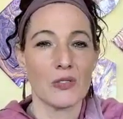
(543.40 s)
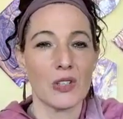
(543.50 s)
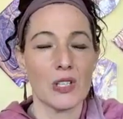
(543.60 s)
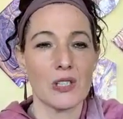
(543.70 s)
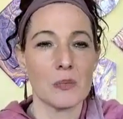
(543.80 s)

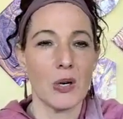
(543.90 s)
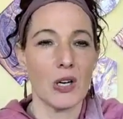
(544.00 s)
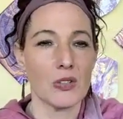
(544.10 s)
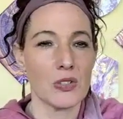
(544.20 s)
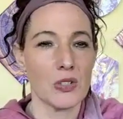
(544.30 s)
for these
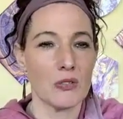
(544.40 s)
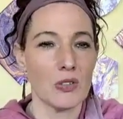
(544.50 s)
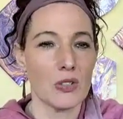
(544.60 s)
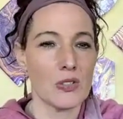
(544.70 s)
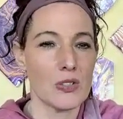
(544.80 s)
parts of
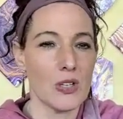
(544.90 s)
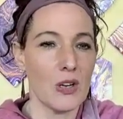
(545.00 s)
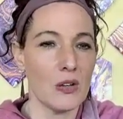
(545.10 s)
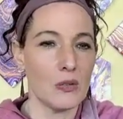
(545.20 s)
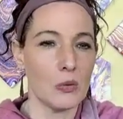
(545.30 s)

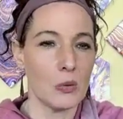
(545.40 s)
yourself,